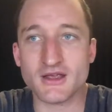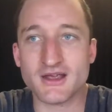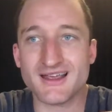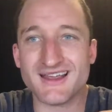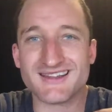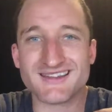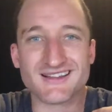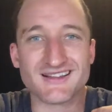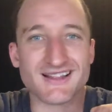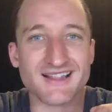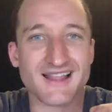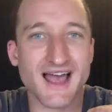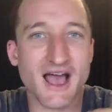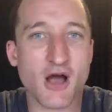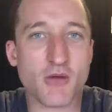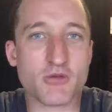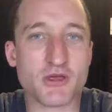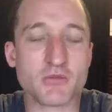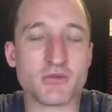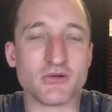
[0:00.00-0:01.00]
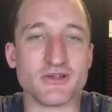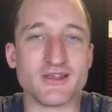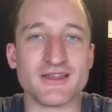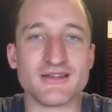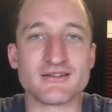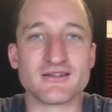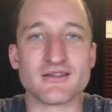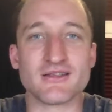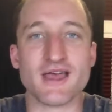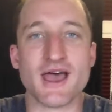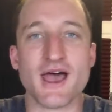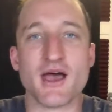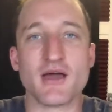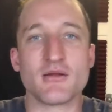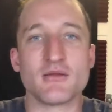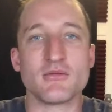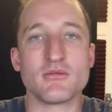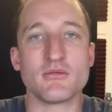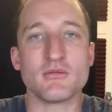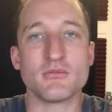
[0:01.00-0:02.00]
and to allow people into that
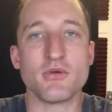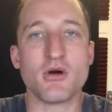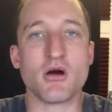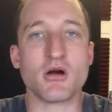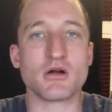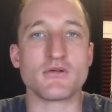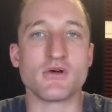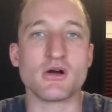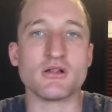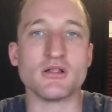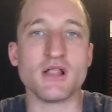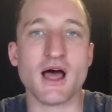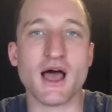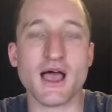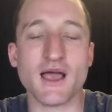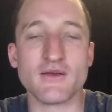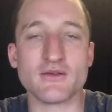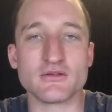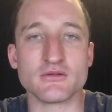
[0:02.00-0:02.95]
part of our lives,